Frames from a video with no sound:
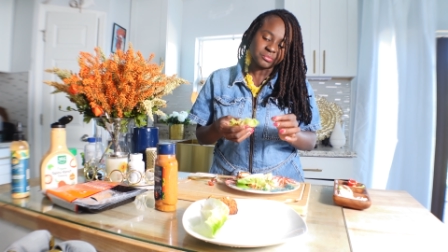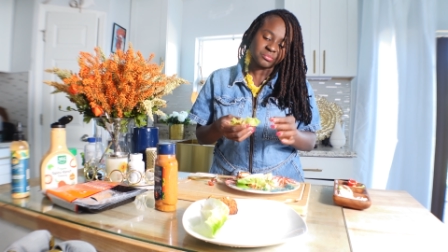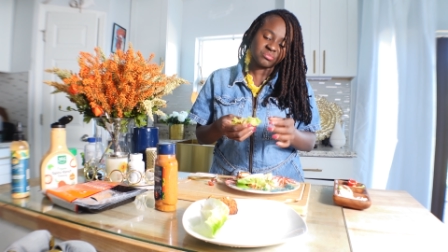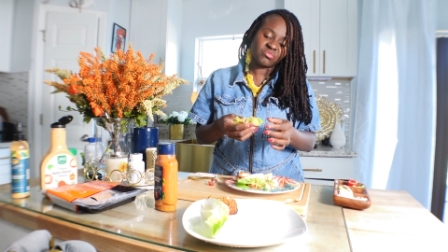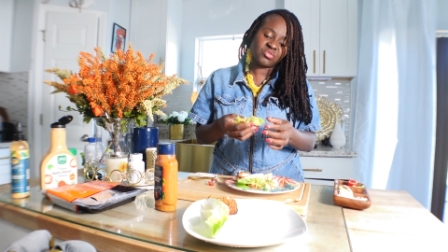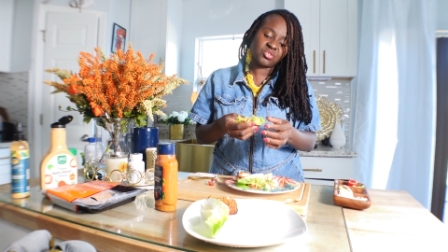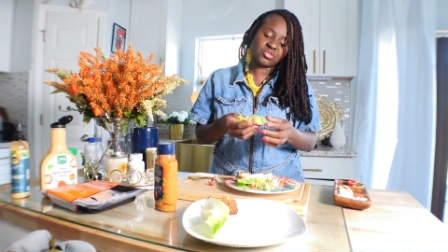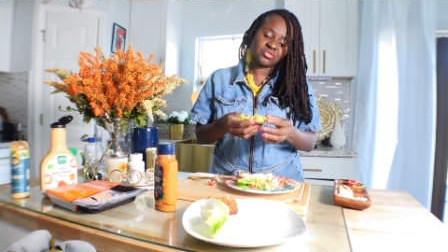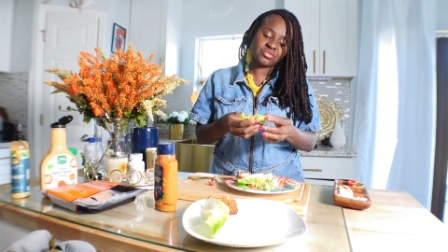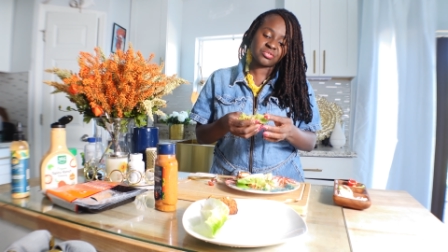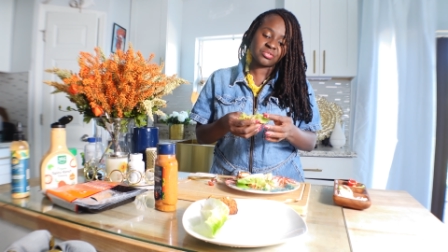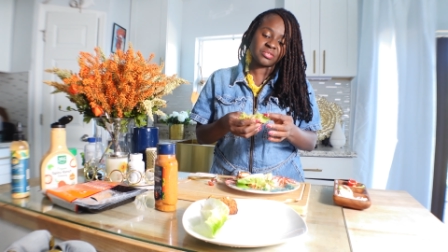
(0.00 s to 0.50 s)

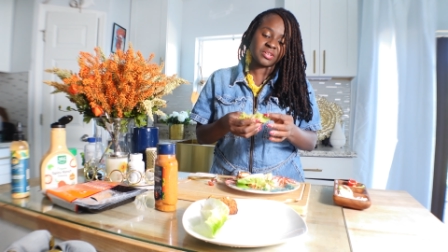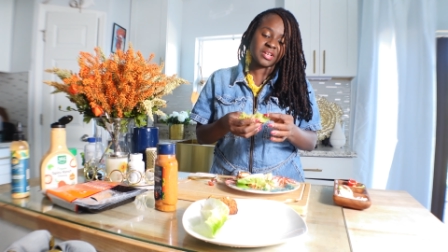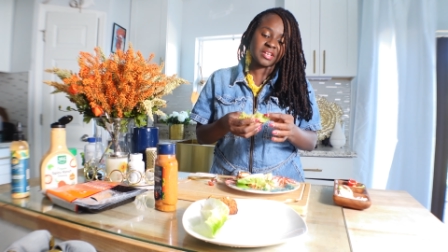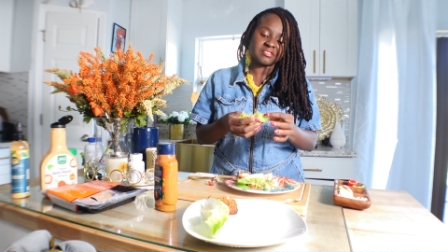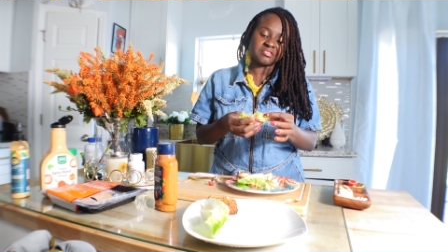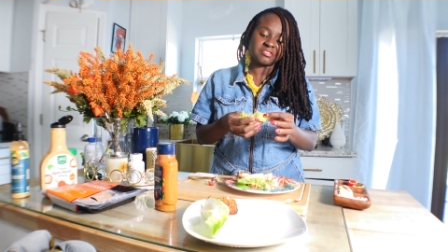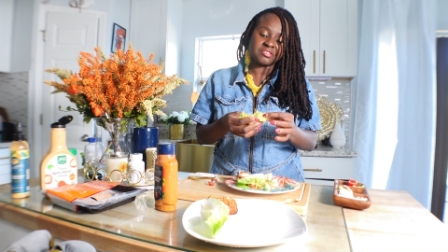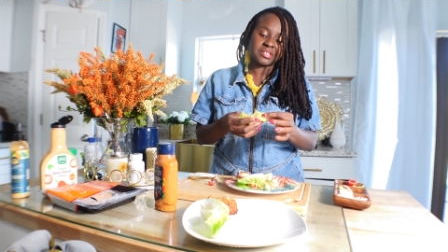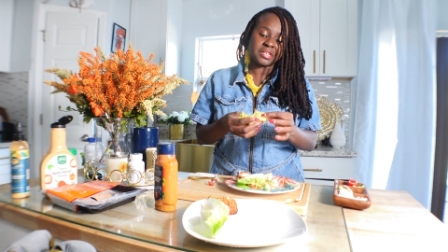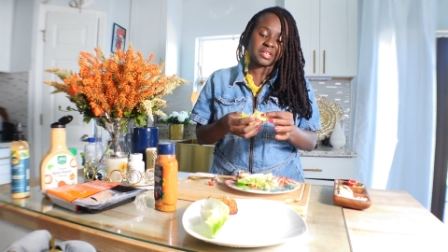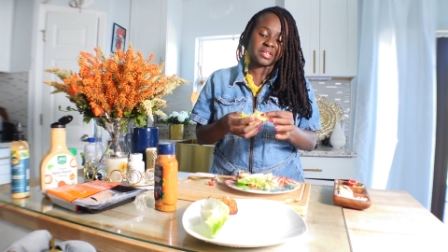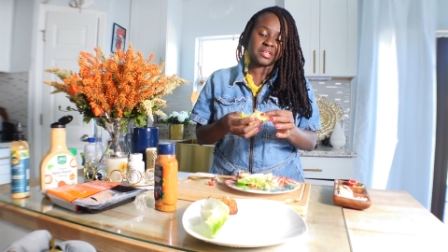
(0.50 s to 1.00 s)
those are not
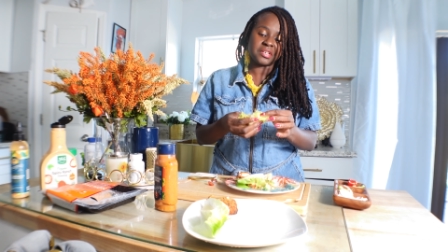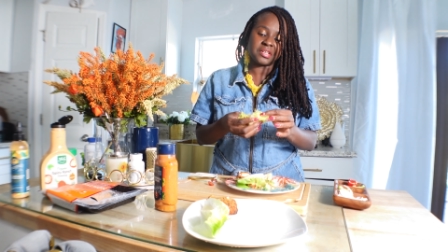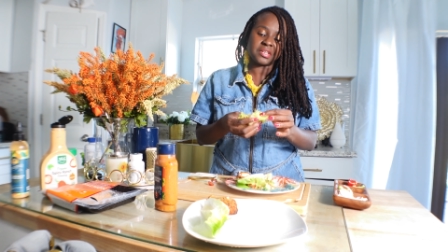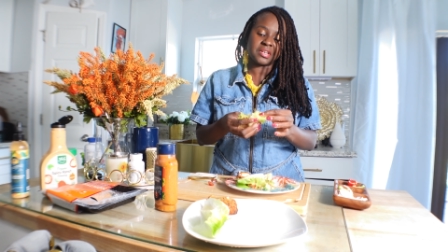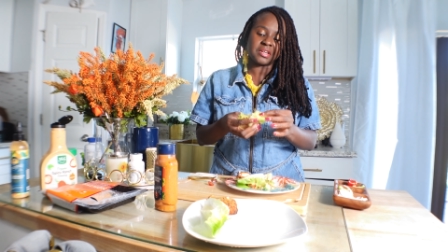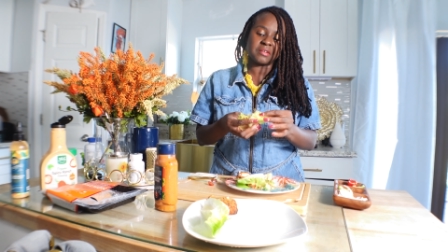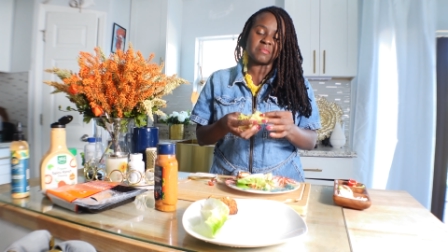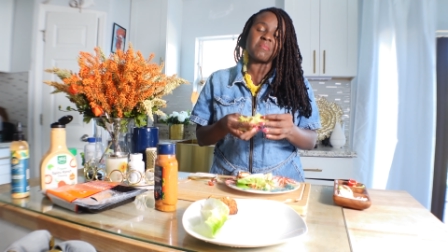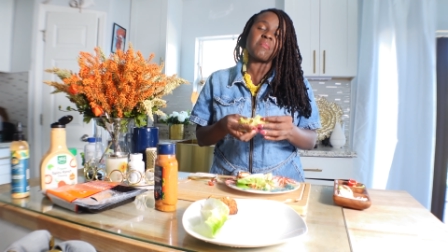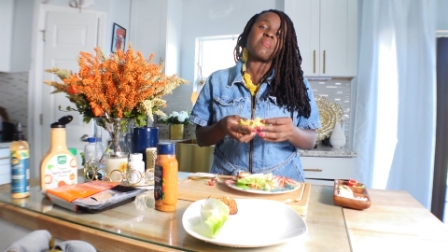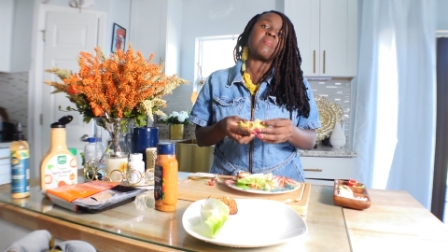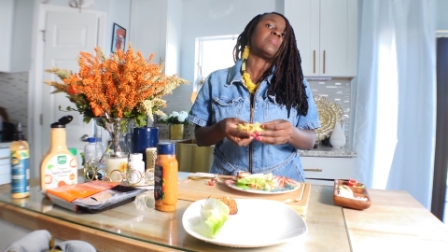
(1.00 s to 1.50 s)
staying
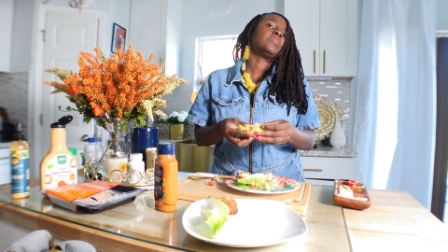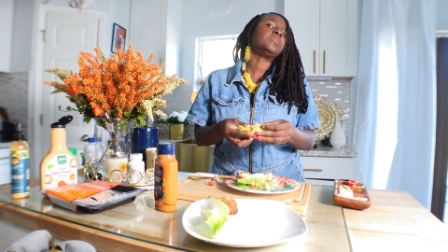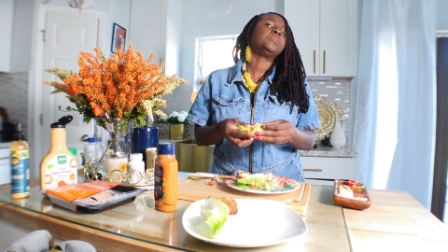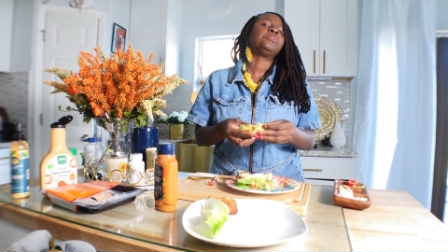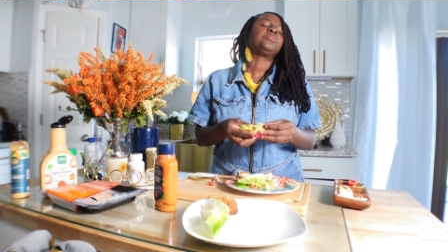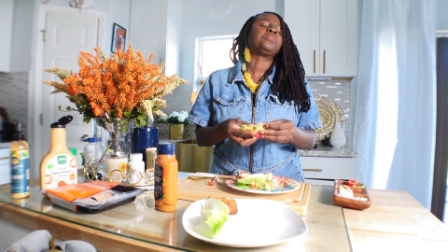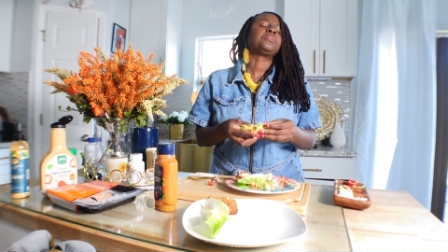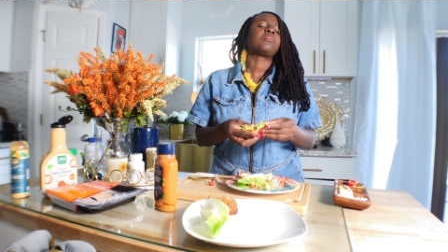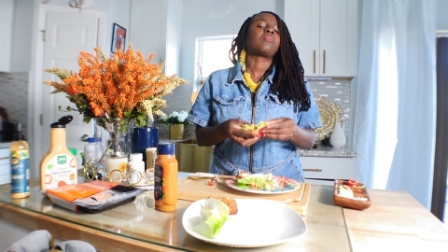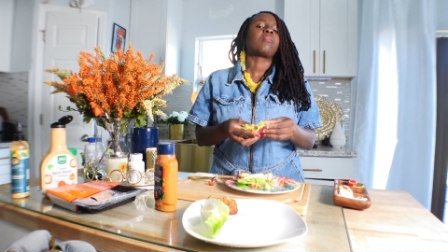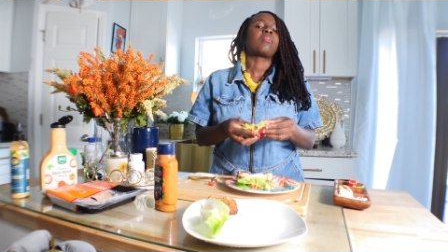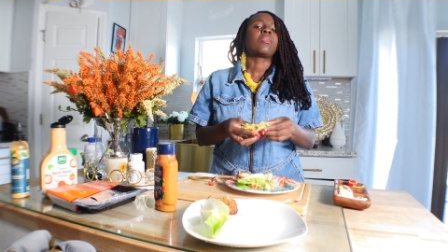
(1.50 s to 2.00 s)
in.
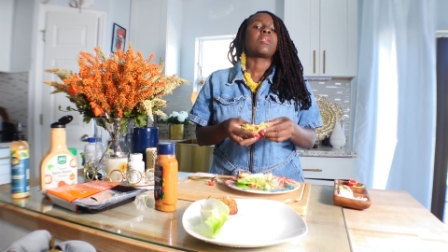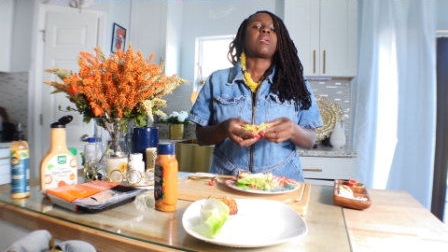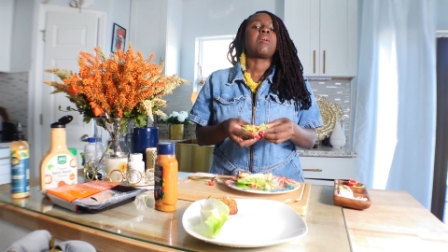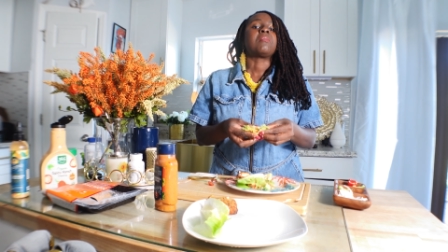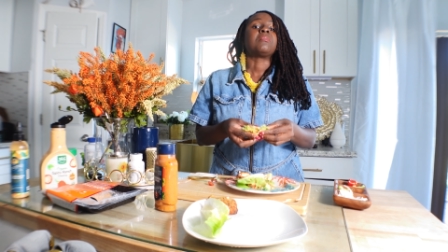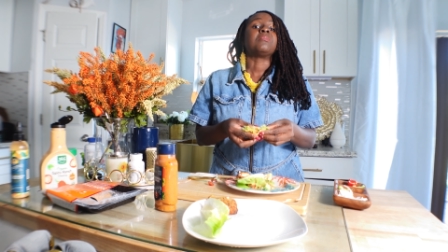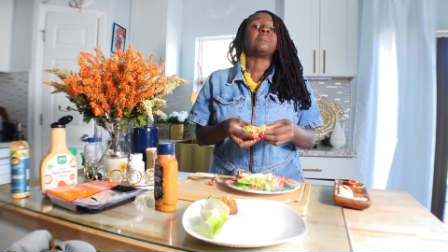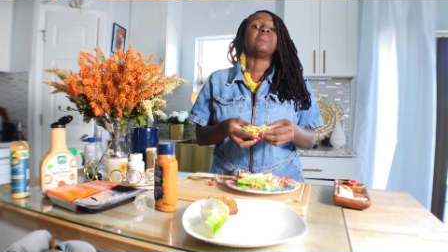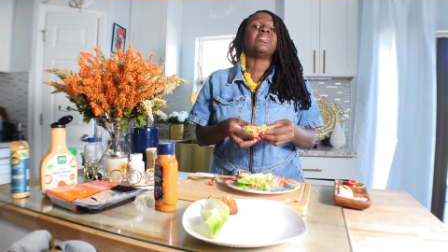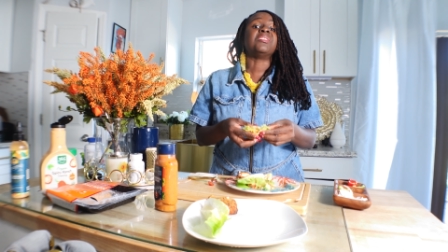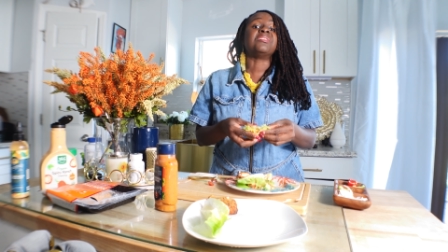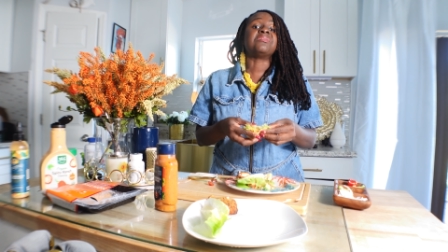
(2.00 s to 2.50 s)

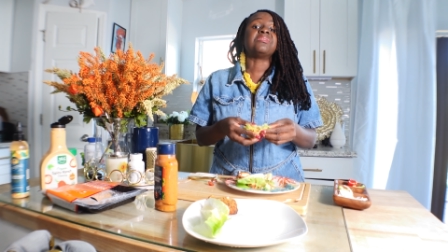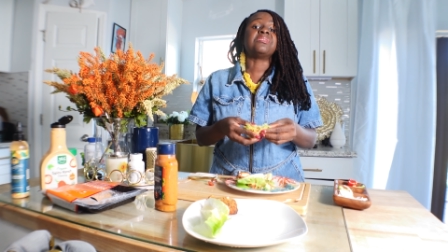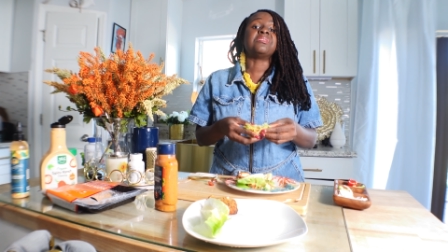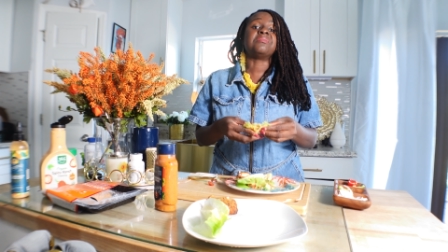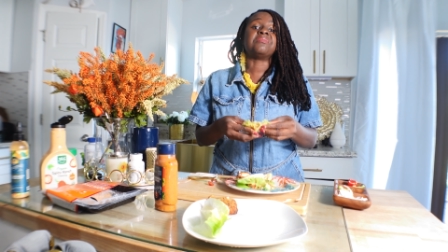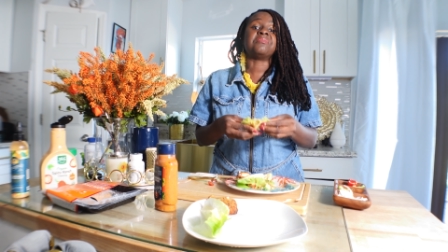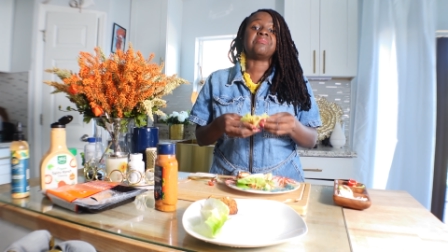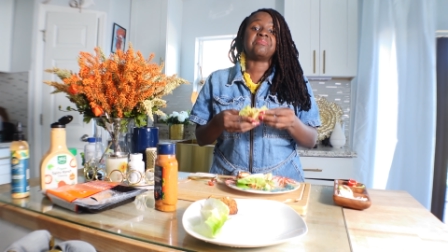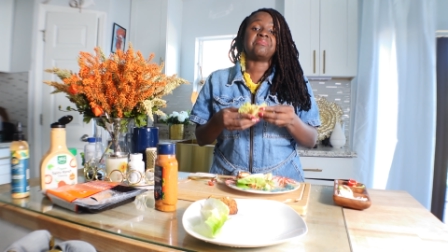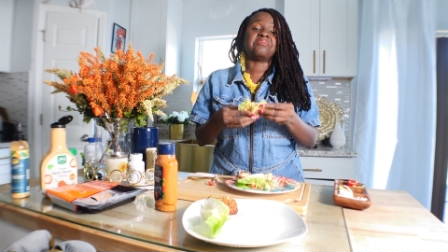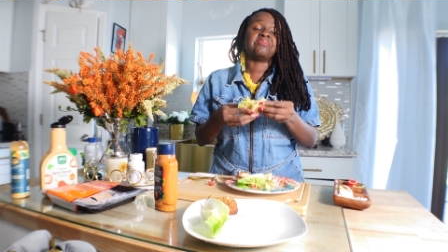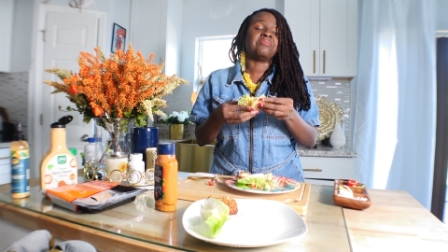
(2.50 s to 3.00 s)
This is